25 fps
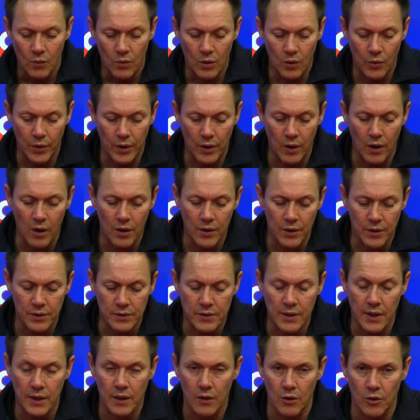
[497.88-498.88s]
Well, we are going to
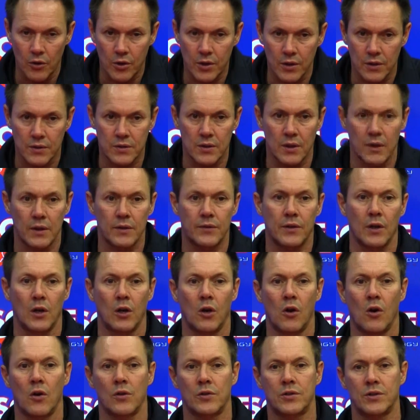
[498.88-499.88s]
take a look at the
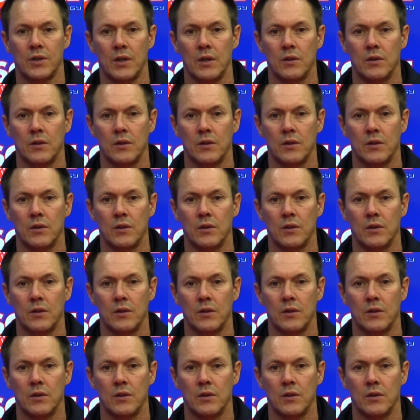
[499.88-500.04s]
logs